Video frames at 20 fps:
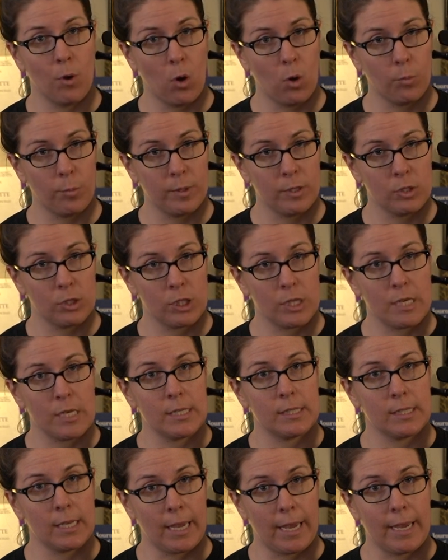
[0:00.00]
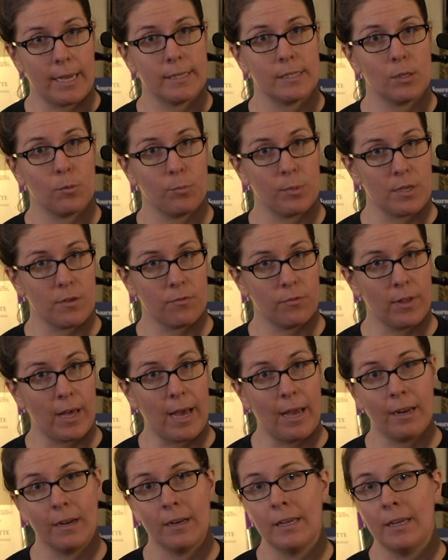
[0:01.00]
open G to A to B
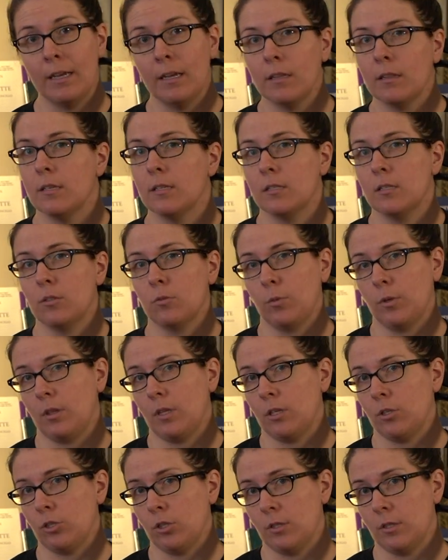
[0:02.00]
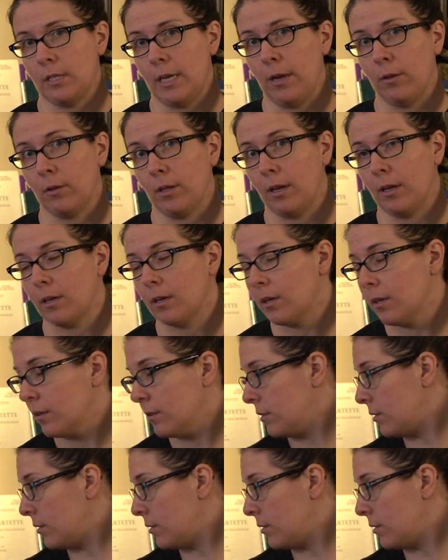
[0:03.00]
flat, this is what they should sound like.